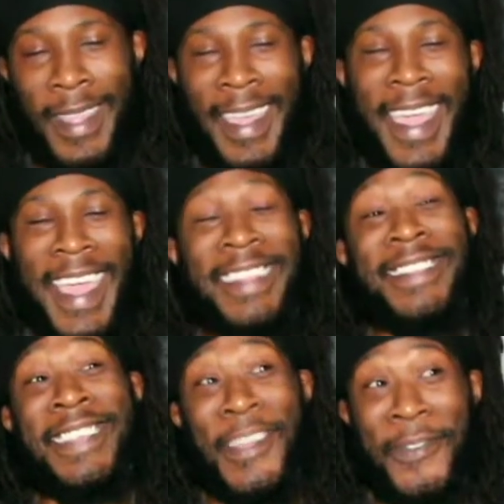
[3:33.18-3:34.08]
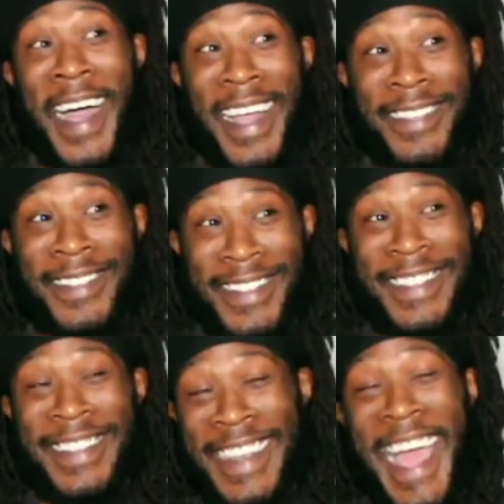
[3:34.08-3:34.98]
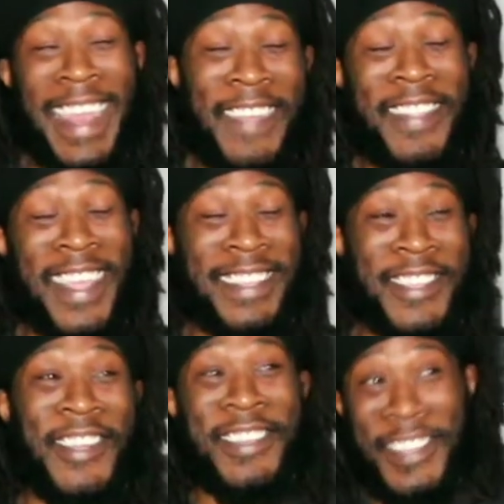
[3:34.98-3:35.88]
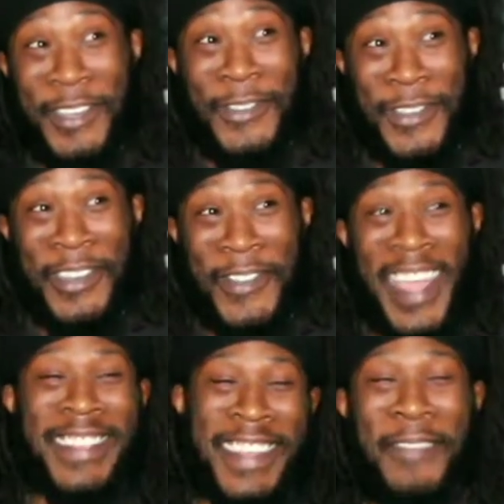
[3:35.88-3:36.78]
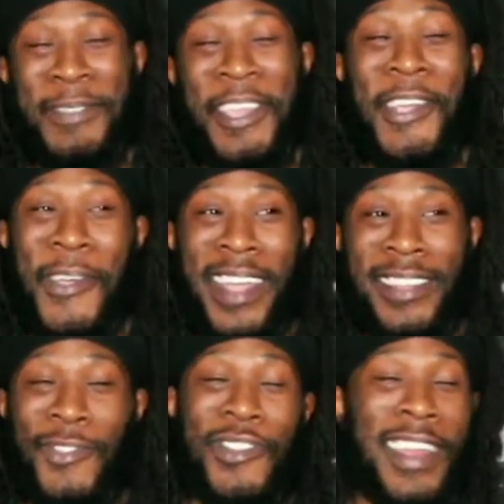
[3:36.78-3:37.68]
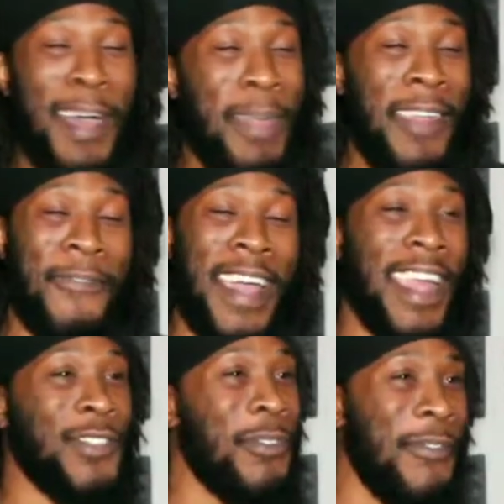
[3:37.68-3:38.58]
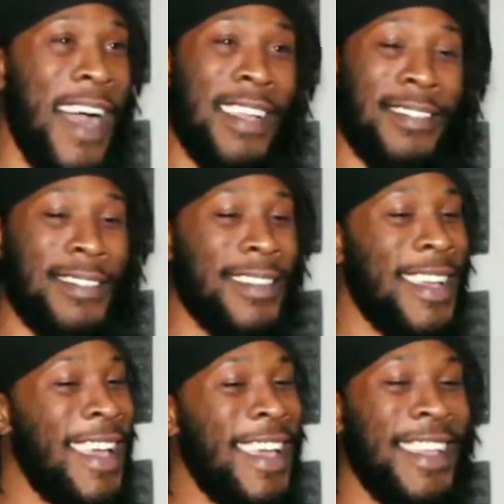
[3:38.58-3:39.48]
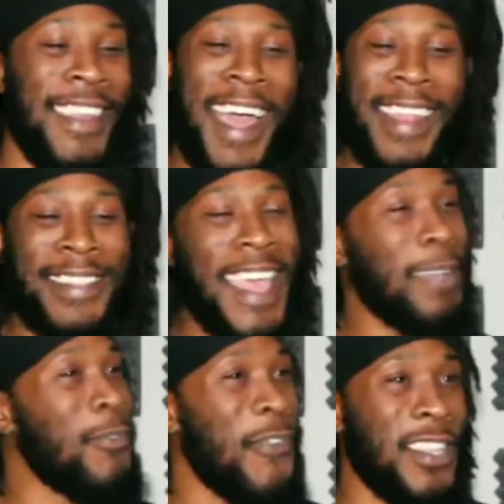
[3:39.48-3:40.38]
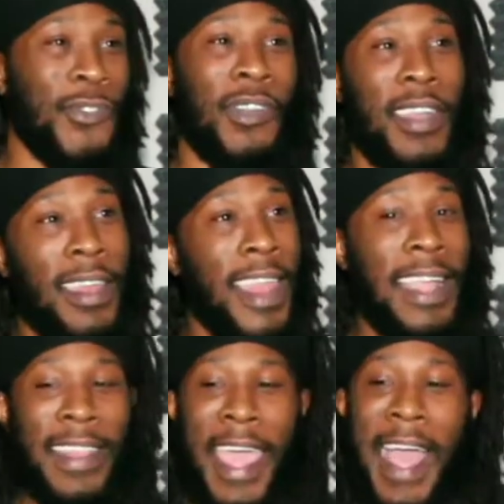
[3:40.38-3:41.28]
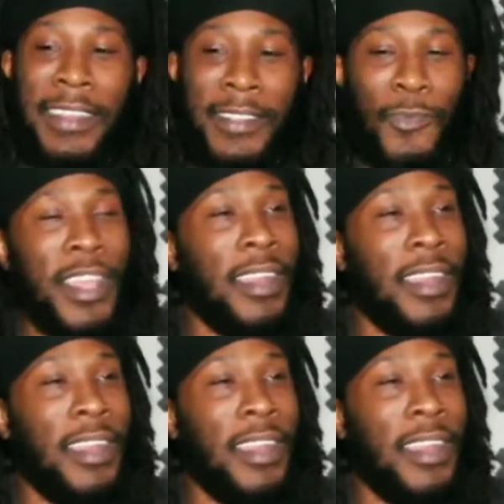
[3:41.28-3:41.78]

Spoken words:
incentivized to not leave things to your children, right? To leave it to your grandchildren. And I'm not a financial advisor, not a tax professional or nothing like that. I just read a lot.